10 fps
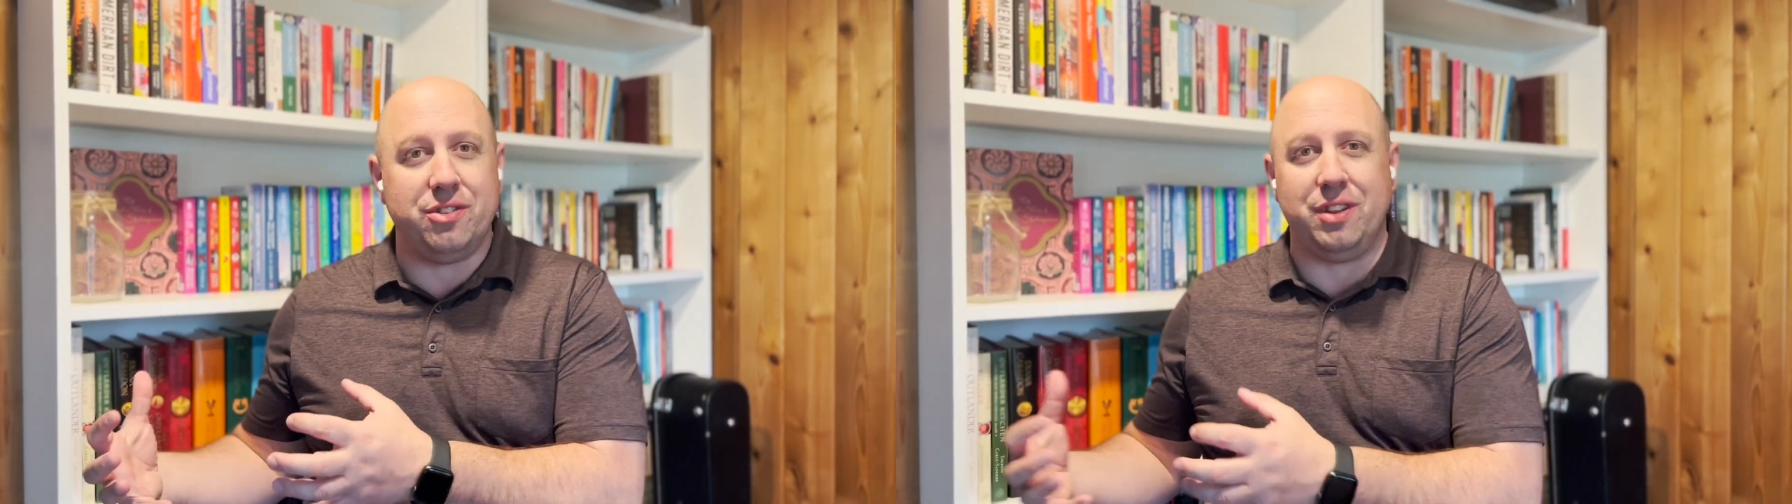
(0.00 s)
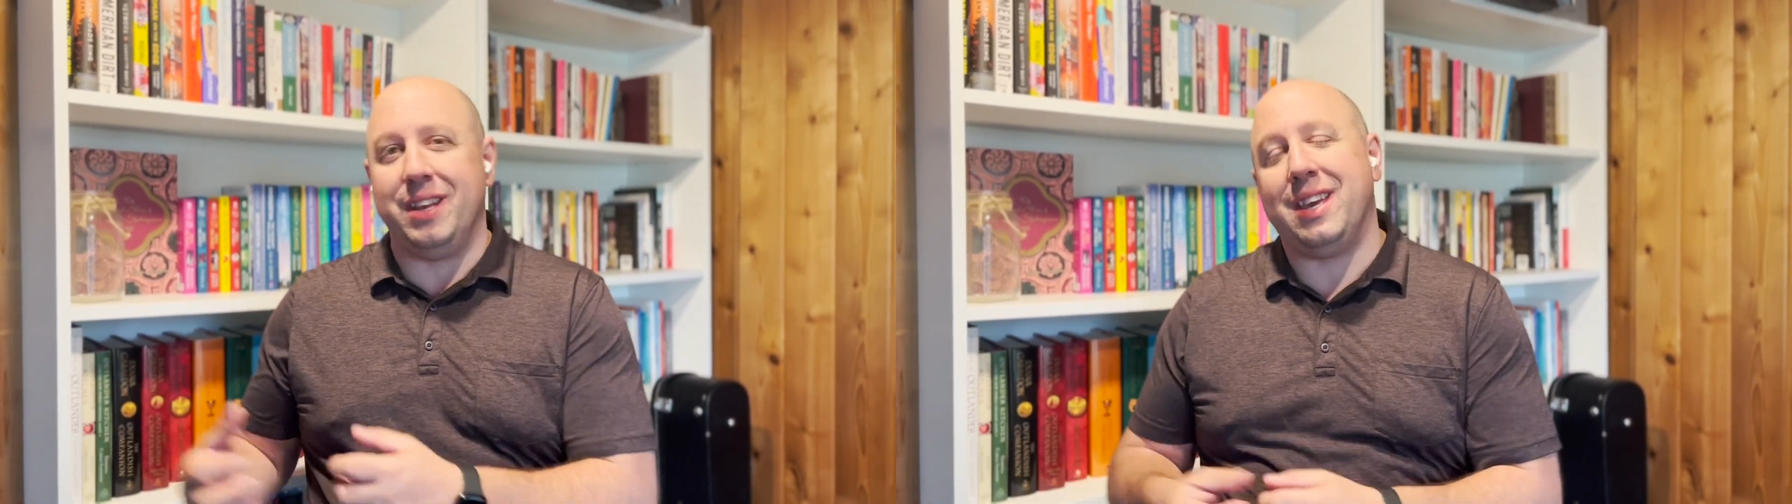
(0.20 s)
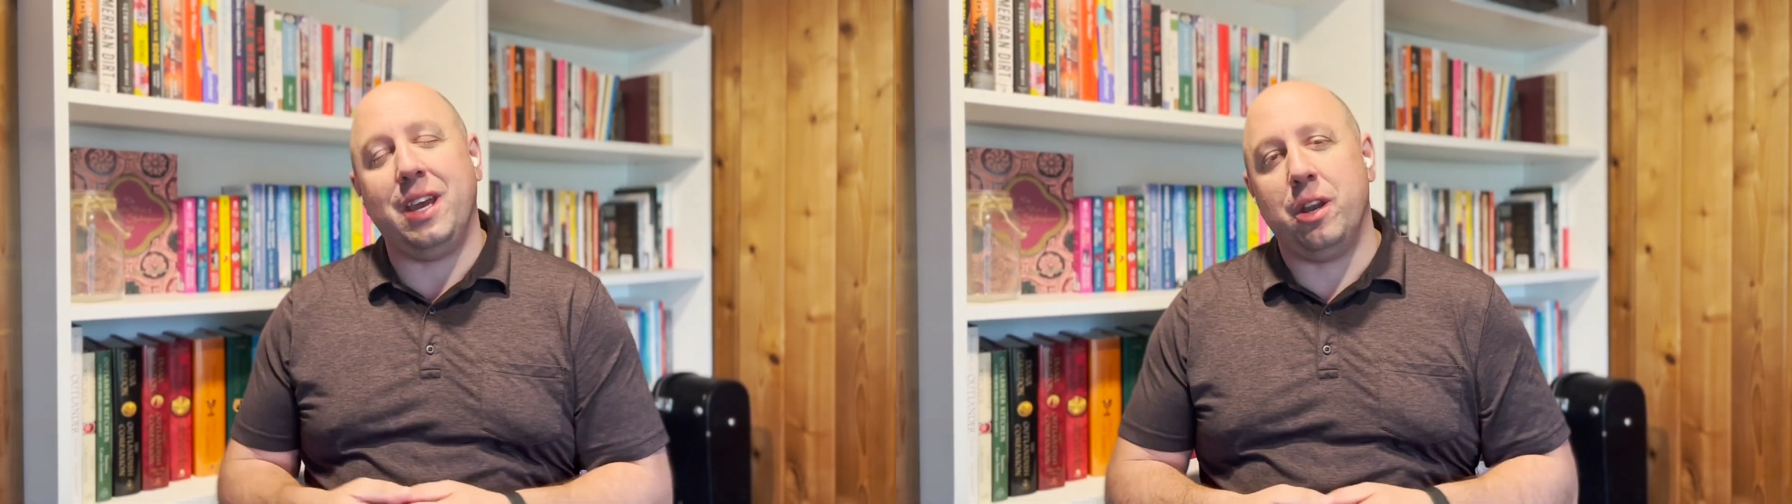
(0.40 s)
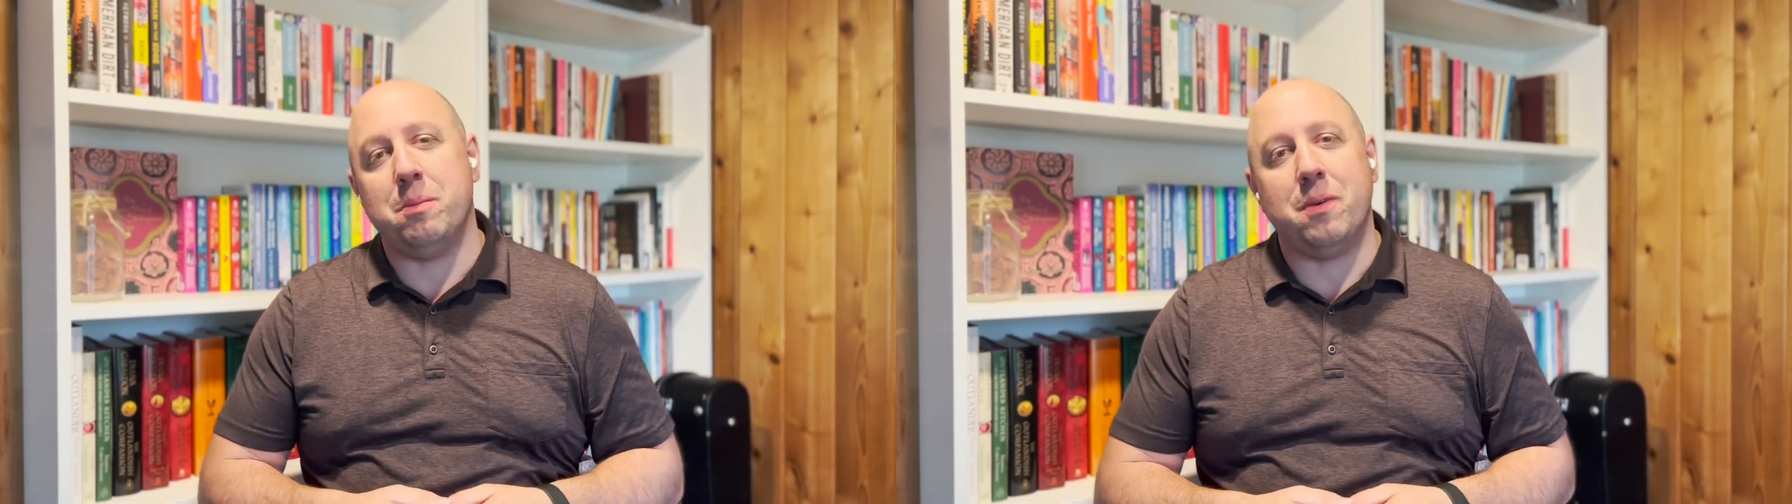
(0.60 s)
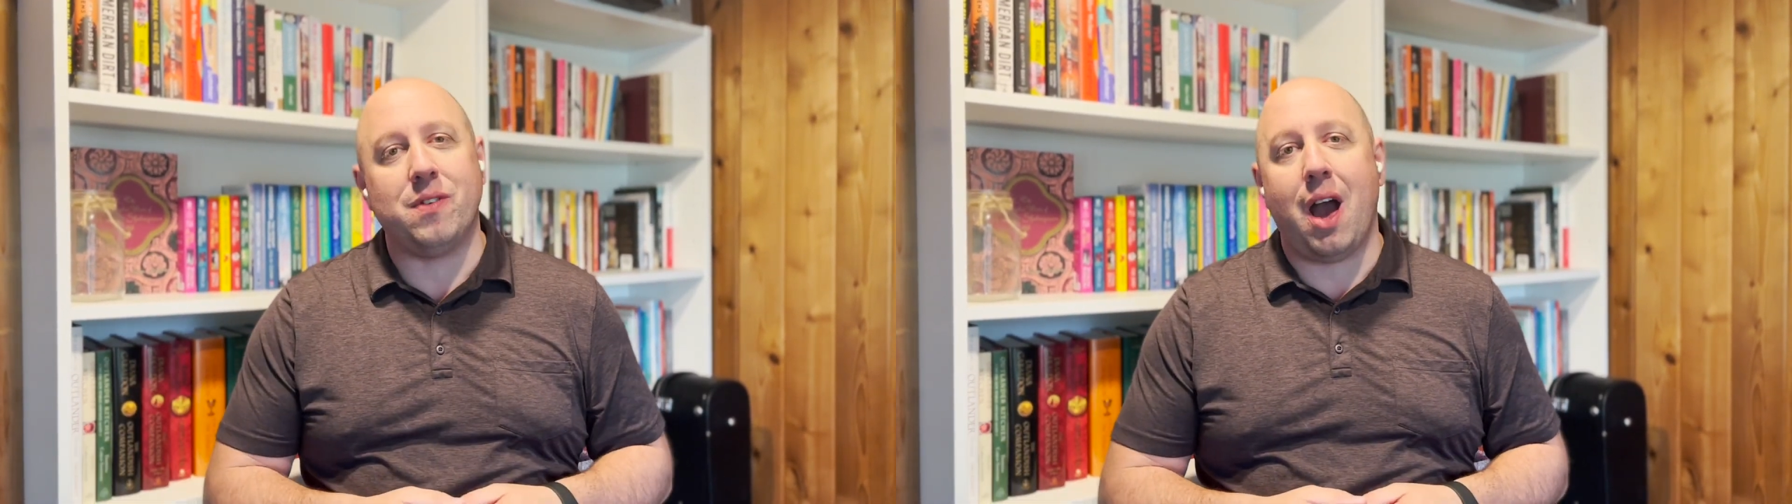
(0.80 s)
in the kingdom
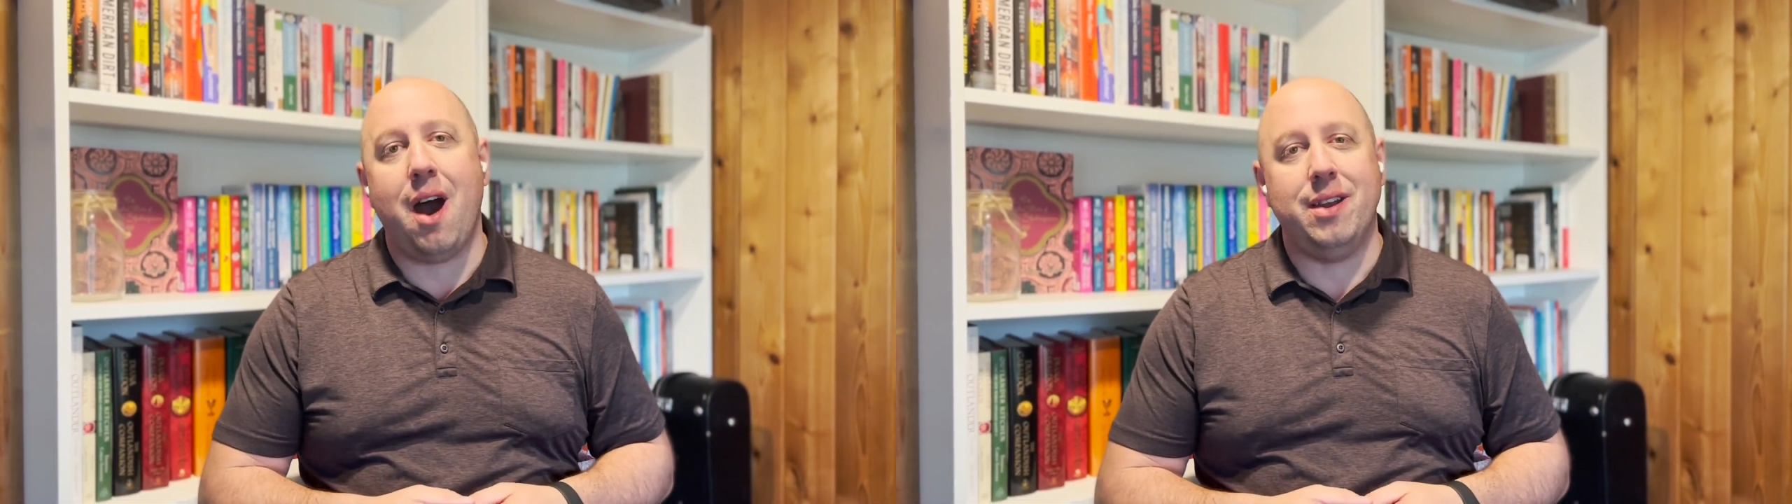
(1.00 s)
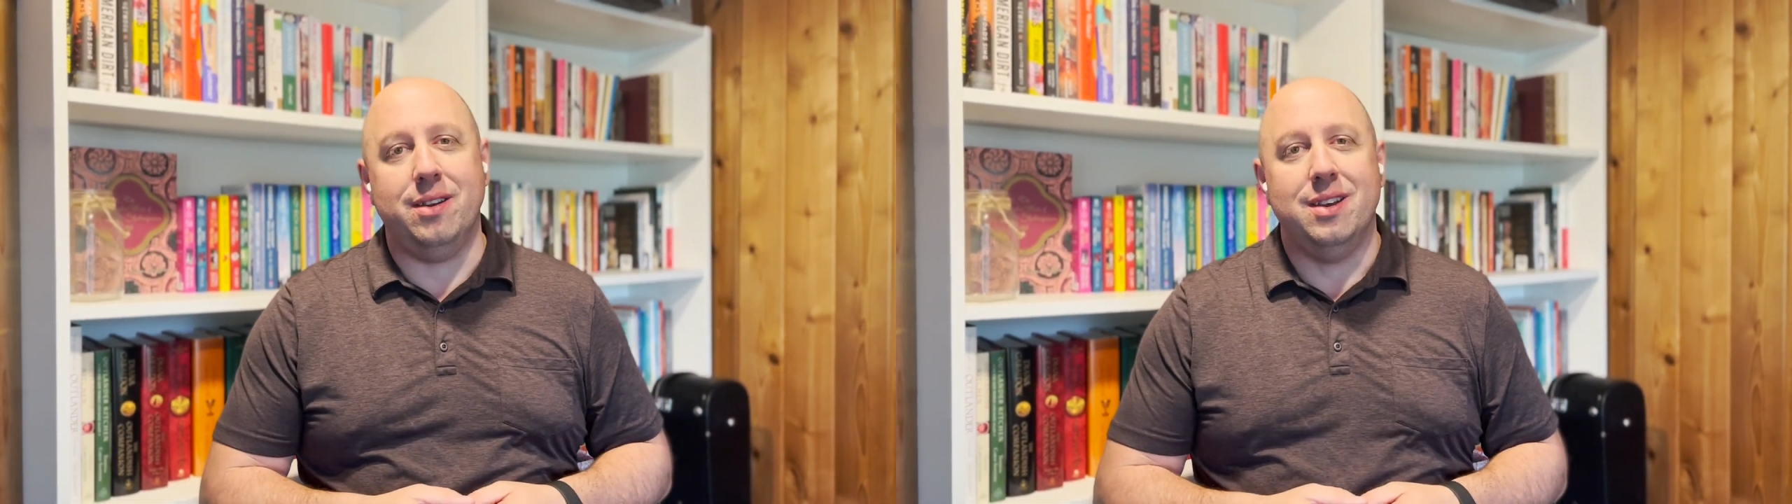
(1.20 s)
of God.